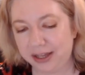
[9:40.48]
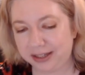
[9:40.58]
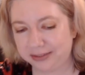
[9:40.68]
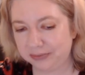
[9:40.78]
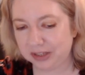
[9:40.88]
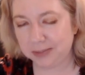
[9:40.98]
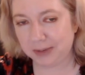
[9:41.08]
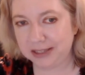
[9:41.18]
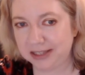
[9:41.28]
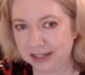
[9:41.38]
The
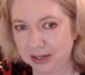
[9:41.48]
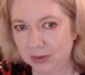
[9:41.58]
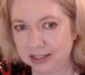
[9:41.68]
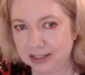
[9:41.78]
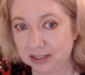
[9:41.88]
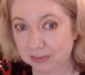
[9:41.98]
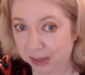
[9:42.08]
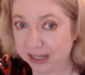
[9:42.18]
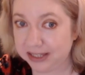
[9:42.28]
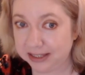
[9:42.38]
spicy was
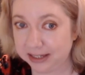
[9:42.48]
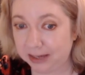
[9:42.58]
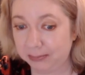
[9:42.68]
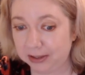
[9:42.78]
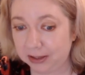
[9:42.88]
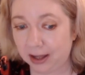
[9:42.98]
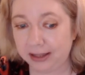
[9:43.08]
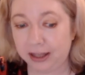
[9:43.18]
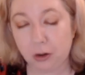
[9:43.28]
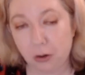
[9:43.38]
spicy, but
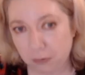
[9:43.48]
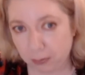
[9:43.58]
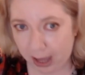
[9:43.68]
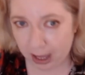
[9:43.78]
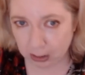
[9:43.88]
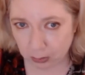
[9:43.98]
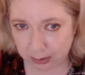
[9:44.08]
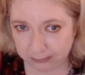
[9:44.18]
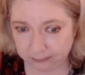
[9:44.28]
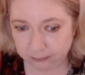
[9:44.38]
not like
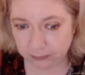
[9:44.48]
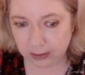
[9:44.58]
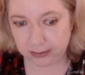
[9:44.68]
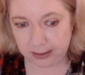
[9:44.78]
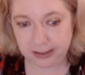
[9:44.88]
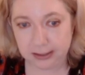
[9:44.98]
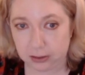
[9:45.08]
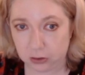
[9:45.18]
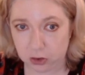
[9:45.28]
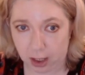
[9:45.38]
overpowering these
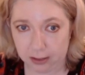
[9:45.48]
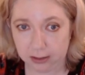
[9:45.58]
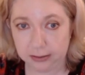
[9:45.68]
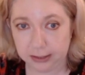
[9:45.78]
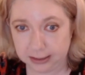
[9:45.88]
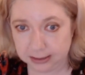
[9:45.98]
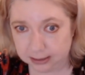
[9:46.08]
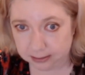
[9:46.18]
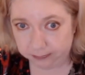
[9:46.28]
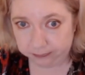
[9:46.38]
little chocolate
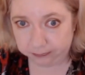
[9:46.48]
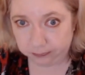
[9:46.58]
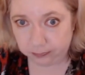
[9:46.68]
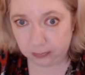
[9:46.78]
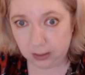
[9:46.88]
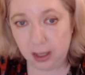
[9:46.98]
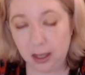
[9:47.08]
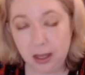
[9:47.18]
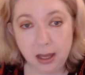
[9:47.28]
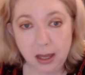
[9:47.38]
things.
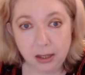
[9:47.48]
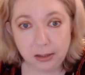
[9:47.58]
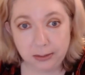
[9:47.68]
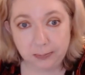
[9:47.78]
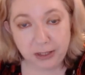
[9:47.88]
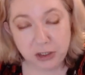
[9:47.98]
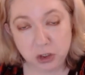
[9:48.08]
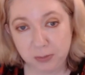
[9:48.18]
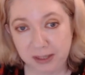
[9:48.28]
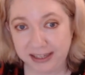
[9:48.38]
The
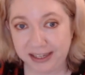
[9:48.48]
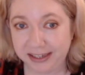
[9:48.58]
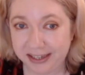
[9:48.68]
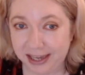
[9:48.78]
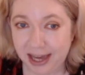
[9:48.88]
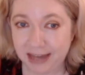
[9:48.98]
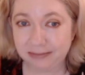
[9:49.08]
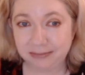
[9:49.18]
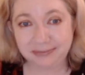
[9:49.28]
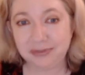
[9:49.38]
peach mint Kit Kat,
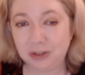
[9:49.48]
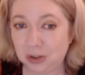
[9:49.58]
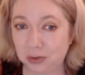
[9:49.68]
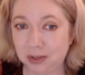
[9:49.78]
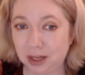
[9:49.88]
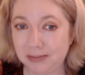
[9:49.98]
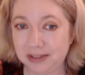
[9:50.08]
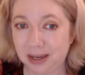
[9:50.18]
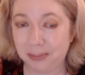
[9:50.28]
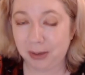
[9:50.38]
two
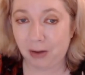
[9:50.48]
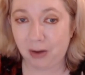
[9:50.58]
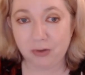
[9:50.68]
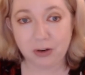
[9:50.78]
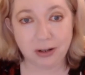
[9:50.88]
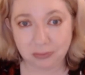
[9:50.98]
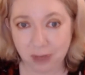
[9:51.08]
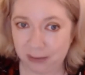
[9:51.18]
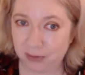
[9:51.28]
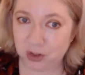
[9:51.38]
thumbs up. However,
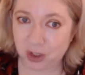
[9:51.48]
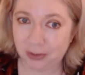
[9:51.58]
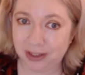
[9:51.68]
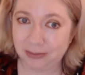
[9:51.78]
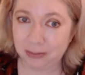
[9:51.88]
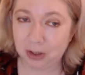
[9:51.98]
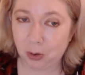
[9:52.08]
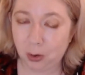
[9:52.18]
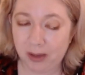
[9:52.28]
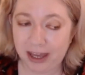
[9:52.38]
I wish they would have given me
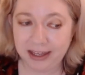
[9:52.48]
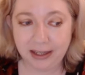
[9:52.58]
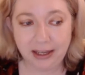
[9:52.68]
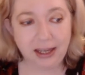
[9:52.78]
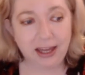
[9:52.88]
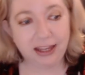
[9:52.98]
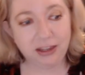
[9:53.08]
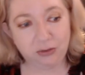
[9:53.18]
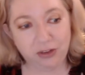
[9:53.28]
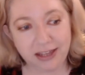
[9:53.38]
a whole bag.
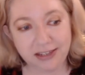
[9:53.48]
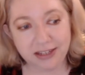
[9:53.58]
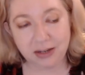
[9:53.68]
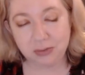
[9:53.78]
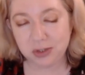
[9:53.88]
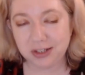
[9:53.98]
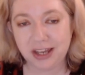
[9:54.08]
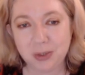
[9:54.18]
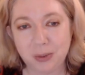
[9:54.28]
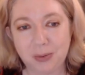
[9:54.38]
And the Fanta was a
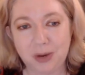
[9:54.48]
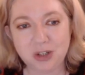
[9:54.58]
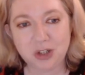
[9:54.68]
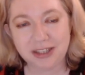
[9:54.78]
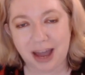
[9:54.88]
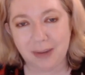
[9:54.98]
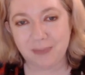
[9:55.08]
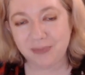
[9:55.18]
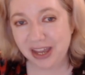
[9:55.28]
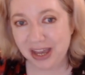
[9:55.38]
nice way to wash it
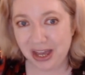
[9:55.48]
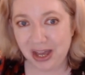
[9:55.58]
down.